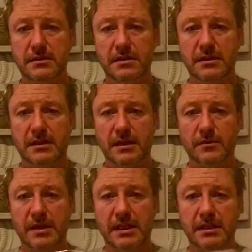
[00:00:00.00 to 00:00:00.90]
in that
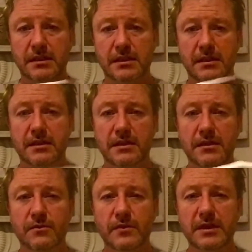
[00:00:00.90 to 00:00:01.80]
way, then
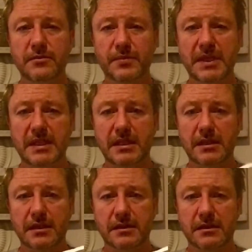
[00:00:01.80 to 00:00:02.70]
there will be
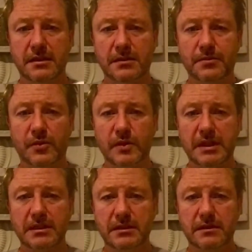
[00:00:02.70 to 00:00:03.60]
a
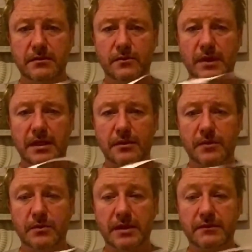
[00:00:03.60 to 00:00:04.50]
point where
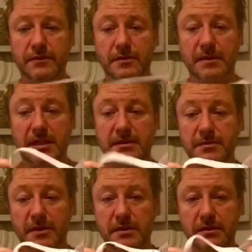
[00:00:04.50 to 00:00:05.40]
we went from that
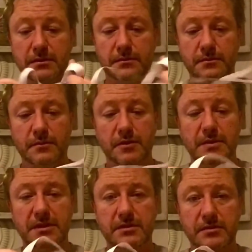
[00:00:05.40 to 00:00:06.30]
smaller
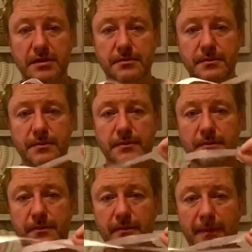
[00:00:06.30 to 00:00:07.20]
Möbius strip
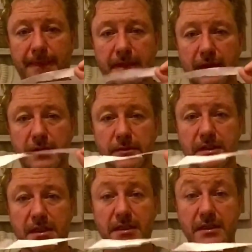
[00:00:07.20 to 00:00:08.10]
and we
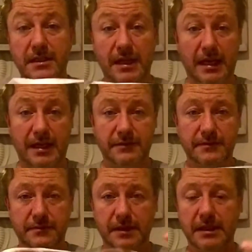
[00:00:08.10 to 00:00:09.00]
cut it in half,
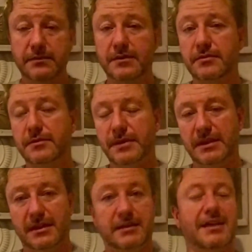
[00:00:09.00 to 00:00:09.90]
right? Which would be
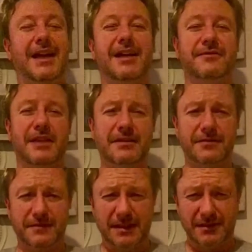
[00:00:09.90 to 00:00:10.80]
like the half-life
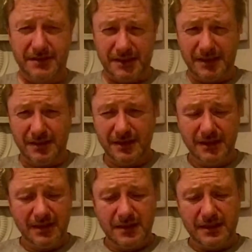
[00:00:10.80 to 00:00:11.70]
of energy.
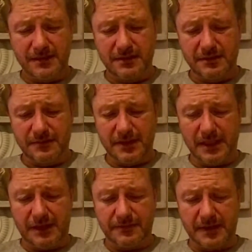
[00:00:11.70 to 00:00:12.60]
And so if the
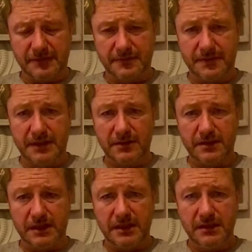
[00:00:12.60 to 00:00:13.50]
half-life of
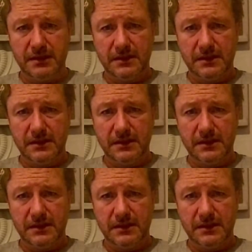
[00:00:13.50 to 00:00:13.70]
energy